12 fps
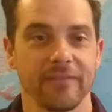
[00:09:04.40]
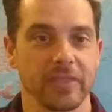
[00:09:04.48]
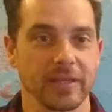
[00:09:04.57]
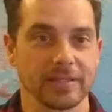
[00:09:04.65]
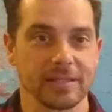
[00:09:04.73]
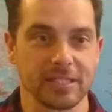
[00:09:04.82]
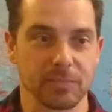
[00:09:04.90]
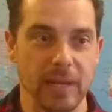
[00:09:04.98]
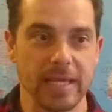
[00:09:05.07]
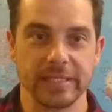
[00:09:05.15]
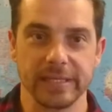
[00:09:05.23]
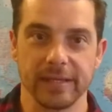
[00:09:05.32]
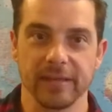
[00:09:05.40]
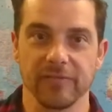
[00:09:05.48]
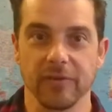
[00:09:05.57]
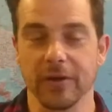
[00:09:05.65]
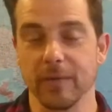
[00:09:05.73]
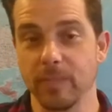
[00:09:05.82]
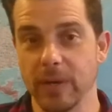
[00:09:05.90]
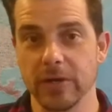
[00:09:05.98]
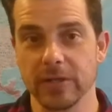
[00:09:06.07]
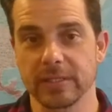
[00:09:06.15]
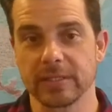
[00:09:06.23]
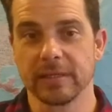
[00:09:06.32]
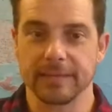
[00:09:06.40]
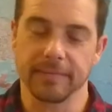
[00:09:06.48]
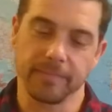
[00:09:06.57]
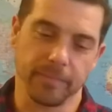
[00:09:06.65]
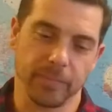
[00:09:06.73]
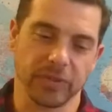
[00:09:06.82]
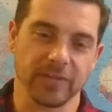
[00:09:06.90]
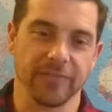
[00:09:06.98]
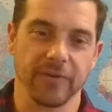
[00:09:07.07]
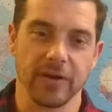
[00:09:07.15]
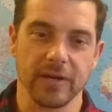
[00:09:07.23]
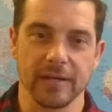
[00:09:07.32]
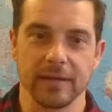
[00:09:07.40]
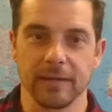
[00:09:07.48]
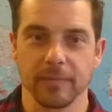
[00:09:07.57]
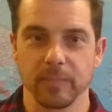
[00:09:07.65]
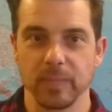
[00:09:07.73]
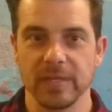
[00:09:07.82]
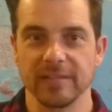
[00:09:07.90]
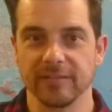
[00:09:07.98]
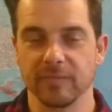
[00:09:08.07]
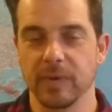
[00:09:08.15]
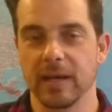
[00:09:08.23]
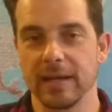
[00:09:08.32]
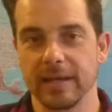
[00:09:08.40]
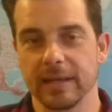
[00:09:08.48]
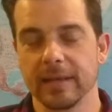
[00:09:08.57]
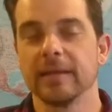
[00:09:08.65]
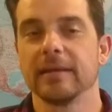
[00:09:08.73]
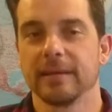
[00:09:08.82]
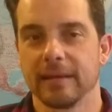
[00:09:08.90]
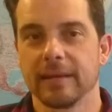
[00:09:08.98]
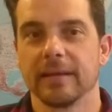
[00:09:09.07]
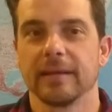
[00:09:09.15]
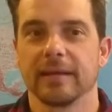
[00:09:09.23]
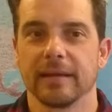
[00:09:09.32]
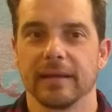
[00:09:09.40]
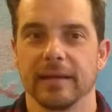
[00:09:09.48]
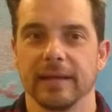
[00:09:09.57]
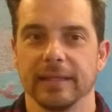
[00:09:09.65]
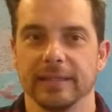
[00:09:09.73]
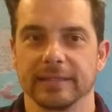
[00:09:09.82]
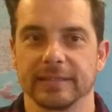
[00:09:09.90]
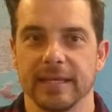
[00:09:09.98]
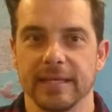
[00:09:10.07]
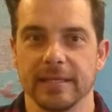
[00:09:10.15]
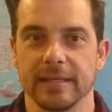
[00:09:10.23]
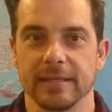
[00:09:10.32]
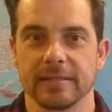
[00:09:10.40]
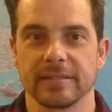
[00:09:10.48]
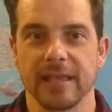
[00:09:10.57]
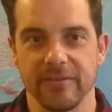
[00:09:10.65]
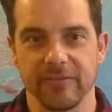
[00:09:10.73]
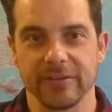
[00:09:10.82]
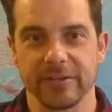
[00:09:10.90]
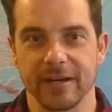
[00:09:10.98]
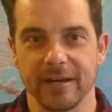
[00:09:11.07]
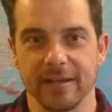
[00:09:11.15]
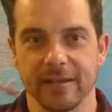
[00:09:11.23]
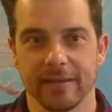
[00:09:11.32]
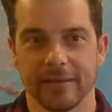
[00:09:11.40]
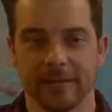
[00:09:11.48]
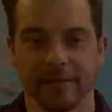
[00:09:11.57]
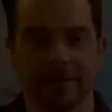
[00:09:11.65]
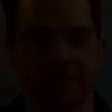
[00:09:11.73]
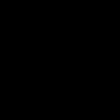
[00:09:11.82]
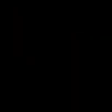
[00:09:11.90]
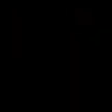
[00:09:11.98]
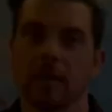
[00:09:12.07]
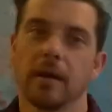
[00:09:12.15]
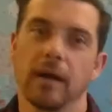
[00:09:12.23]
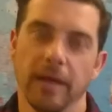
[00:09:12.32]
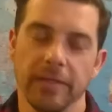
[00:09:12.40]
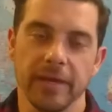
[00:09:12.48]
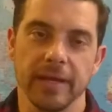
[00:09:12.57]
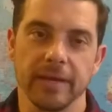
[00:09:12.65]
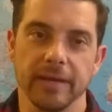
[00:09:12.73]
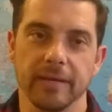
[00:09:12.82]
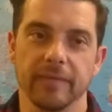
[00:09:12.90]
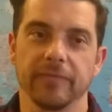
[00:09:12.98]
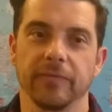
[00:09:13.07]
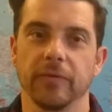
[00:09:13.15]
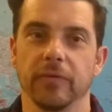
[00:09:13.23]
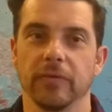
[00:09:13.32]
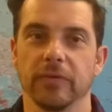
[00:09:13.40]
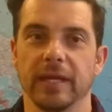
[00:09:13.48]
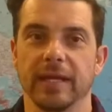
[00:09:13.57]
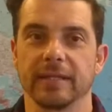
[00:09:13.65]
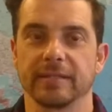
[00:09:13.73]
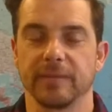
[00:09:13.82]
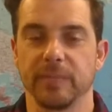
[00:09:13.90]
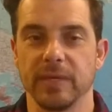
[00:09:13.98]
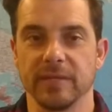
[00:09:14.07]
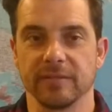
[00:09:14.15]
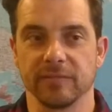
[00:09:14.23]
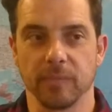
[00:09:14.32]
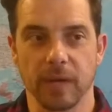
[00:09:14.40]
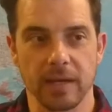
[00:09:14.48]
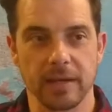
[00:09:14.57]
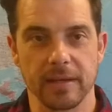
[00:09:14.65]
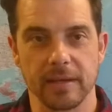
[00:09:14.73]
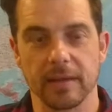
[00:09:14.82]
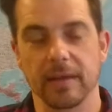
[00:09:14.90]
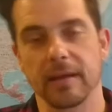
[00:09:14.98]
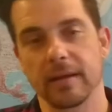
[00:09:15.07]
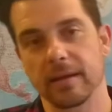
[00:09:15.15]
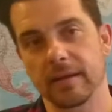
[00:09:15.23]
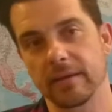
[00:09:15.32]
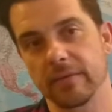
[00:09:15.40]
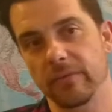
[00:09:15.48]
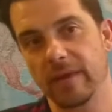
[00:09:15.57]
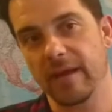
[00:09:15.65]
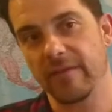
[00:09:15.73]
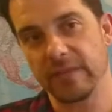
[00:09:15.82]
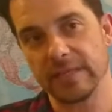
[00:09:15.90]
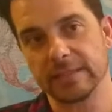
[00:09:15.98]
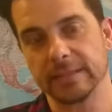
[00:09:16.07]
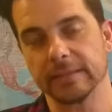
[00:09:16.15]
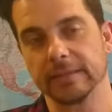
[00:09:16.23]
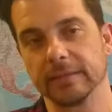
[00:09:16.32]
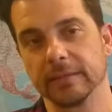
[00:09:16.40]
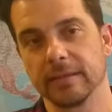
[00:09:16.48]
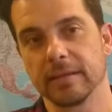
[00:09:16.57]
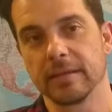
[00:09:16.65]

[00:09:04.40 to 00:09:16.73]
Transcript: things are splashing, if you're on a boat, put the phone in, peace of mind, and it'll stay safe and dry. And then for that extra peace of mind, we have these little